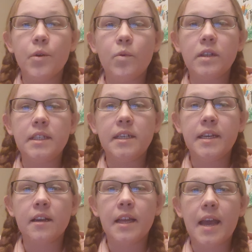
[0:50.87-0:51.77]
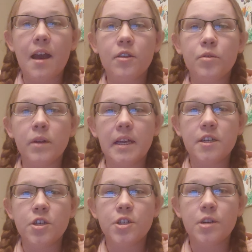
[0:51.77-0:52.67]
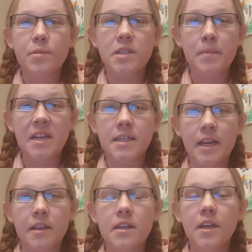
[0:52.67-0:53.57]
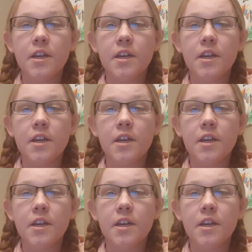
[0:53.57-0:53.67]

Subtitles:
while detailing how the relationship is maintained